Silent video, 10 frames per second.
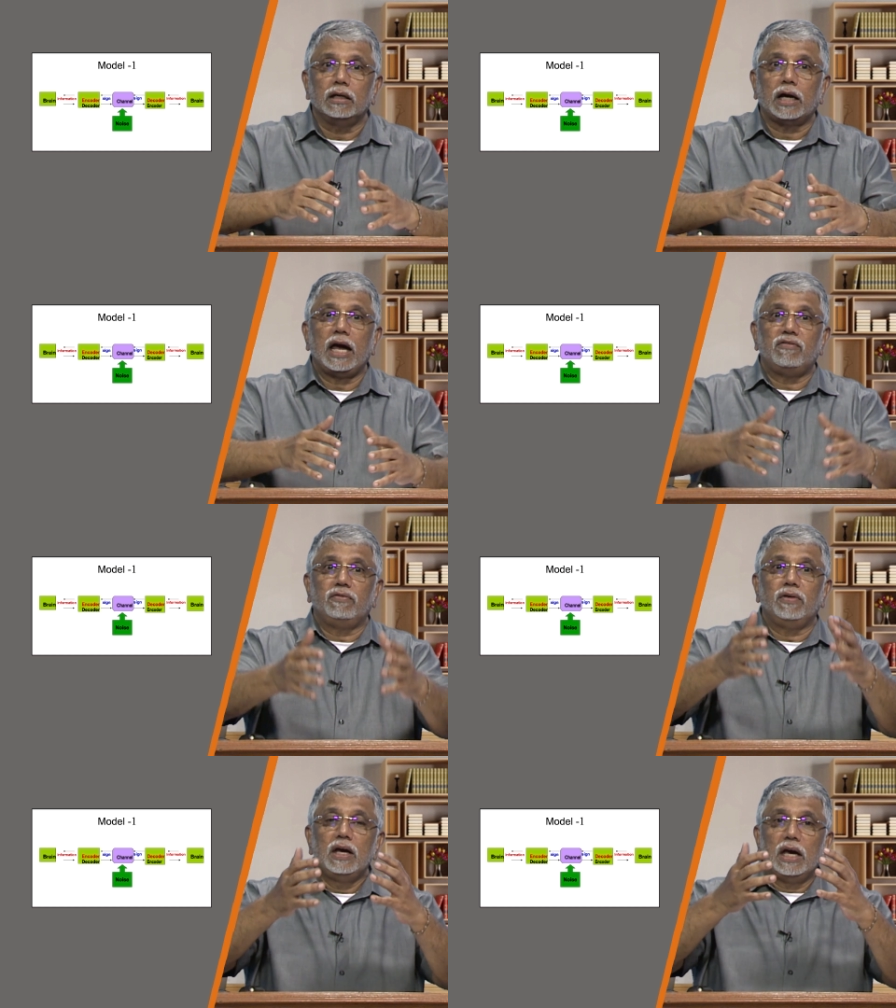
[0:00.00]
I have a,
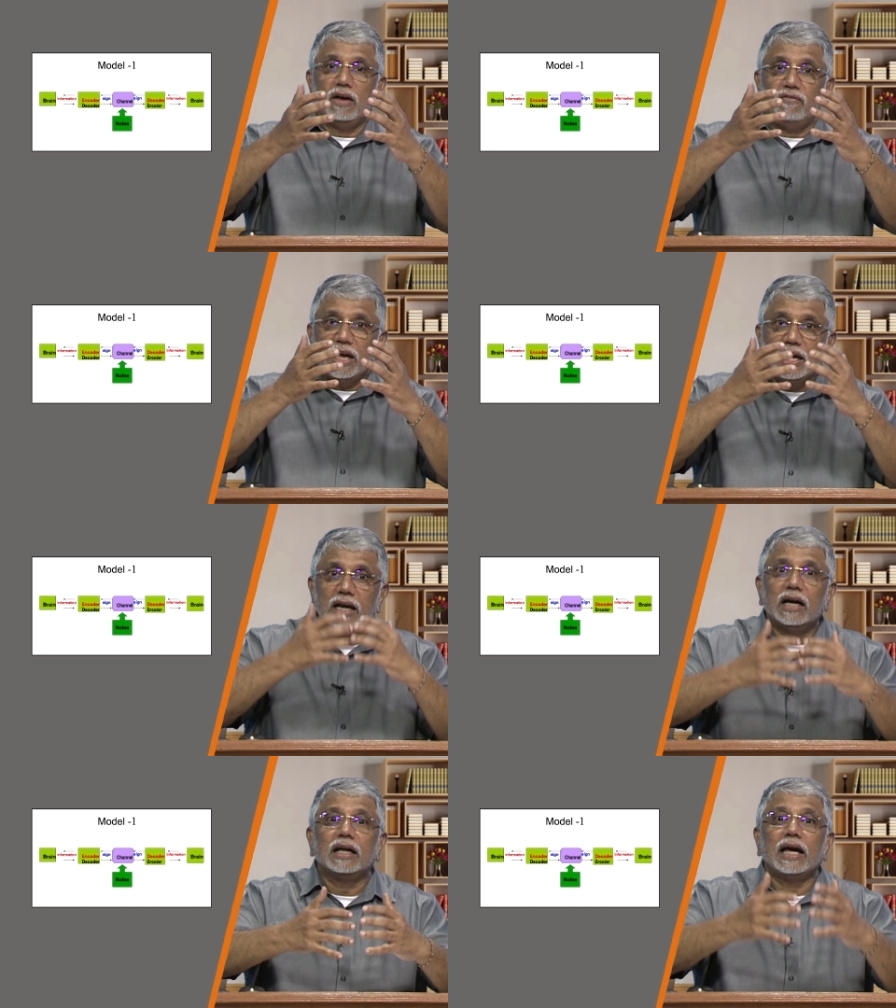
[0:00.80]
a
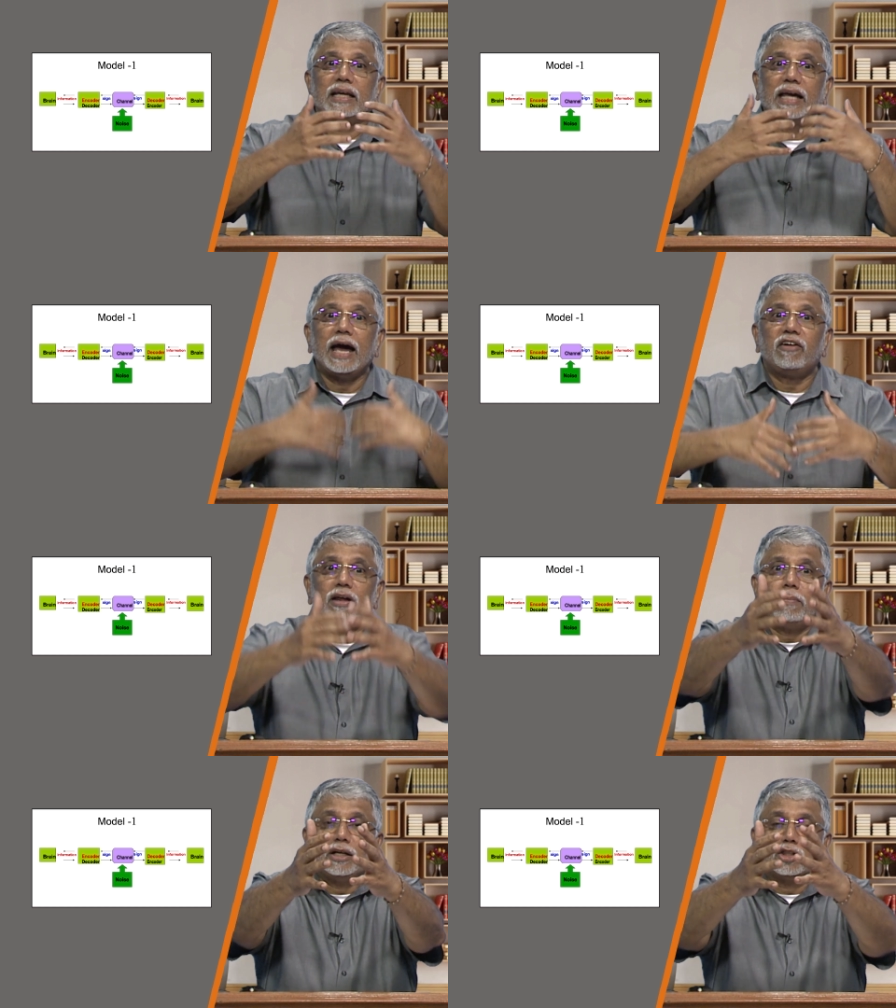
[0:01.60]
vehicle can carry
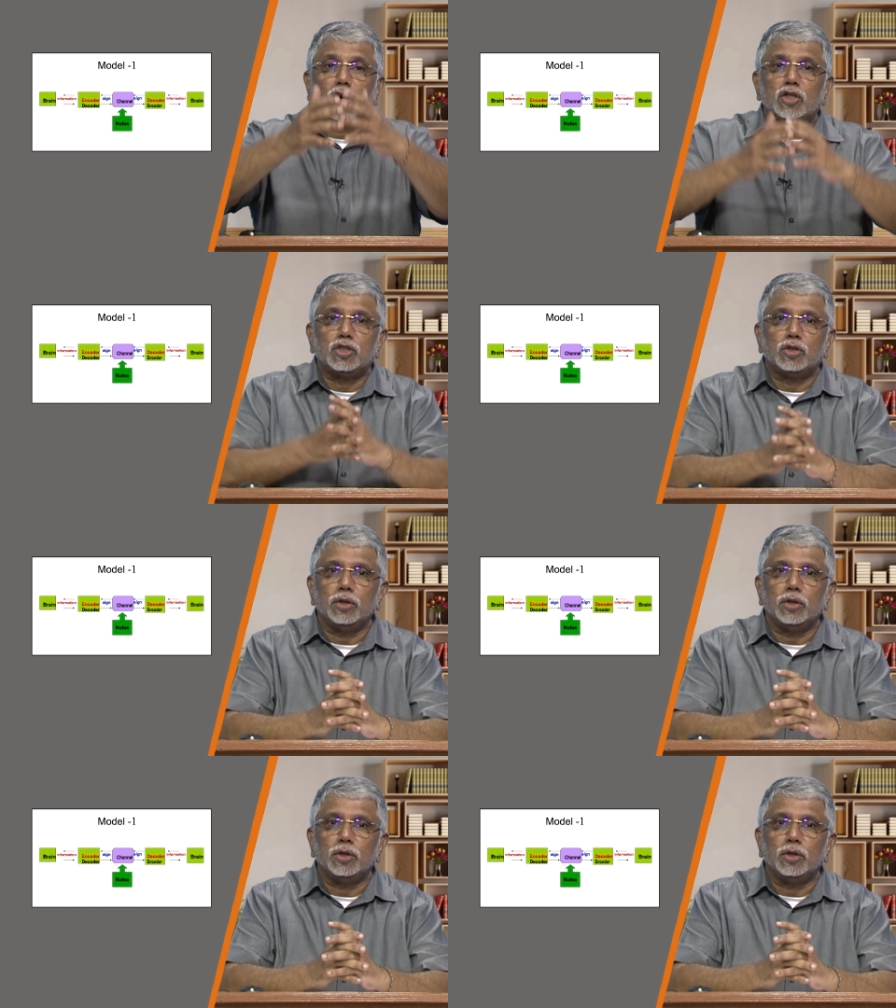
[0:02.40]
my thoughts to